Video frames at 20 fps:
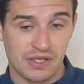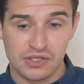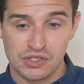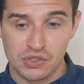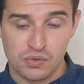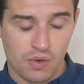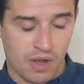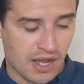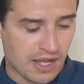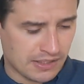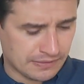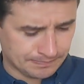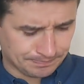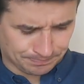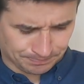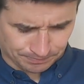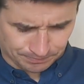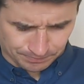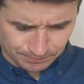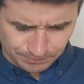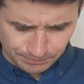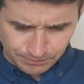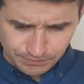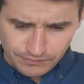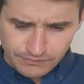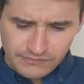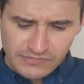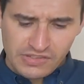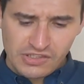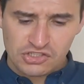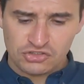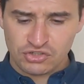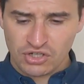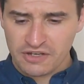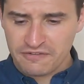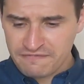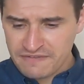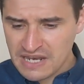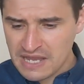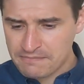You are
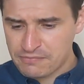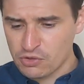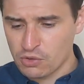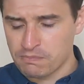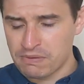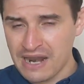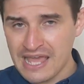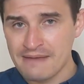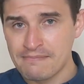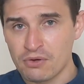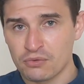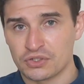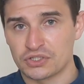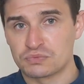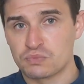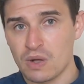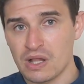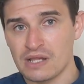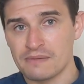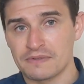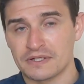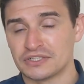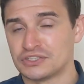trying to fill up your player board as well,